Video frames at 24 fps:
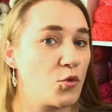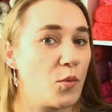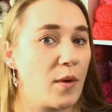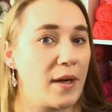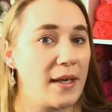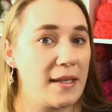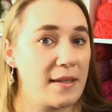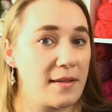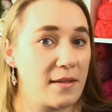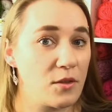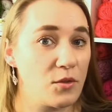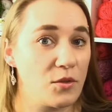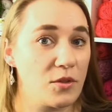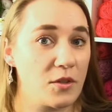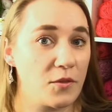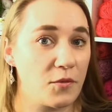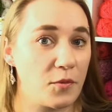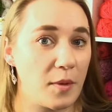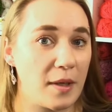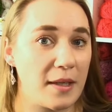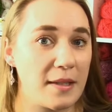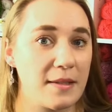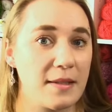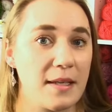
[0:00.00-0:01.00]
20 exclusive
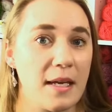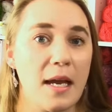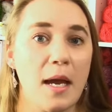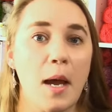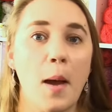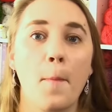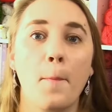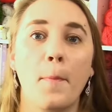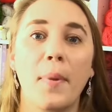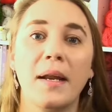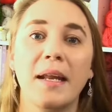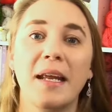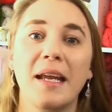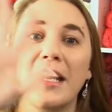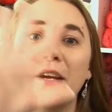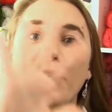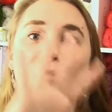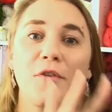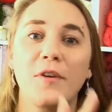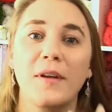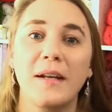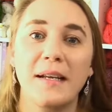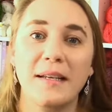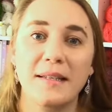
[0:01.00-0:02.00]
ones. But
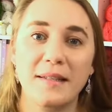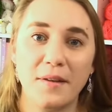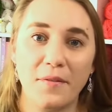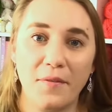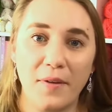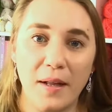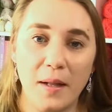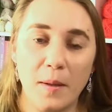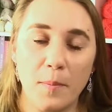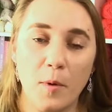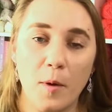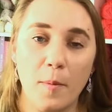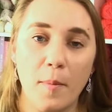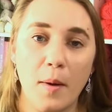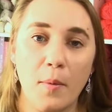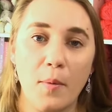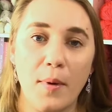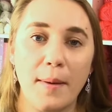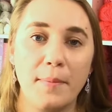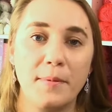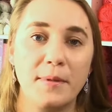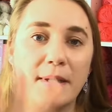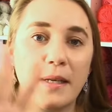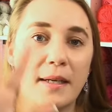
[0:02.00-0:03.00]
if it is available on my
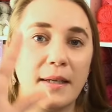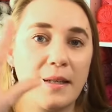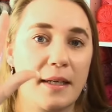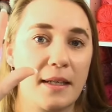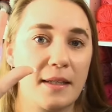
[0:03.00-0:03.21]
website,